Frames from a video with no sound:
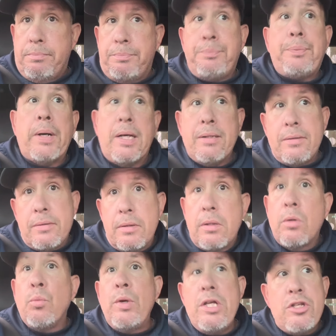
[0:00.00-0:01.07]
But
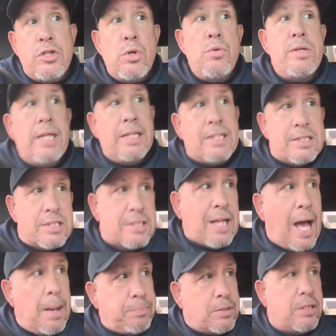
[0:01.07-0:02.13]
we do need to
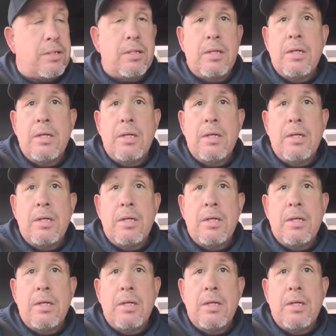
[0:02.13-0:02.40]
stop the